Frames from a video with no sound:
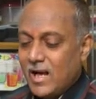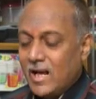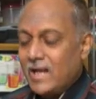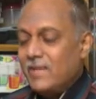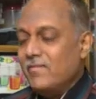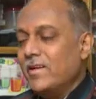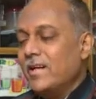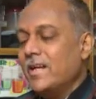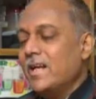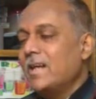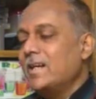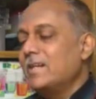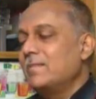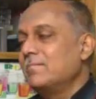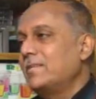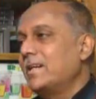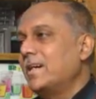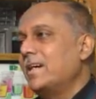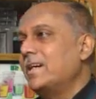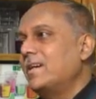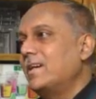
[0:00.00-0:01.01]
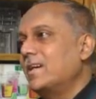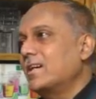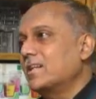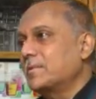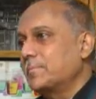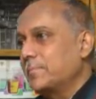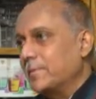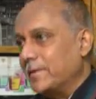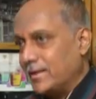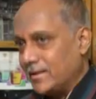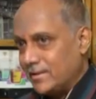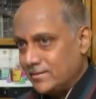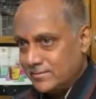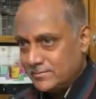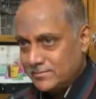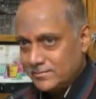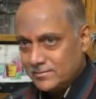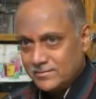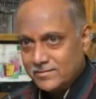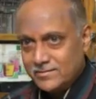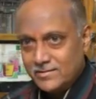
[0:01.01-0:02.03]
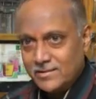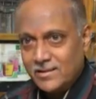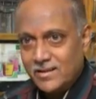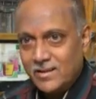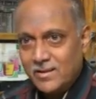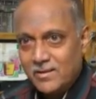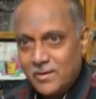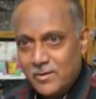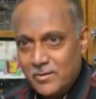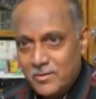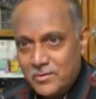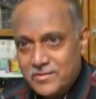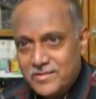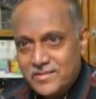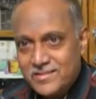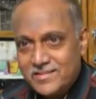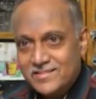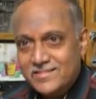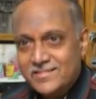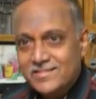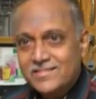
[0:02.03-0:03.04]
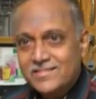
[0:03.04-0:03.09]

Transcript: And when I am dead, Lakshmana, he continues,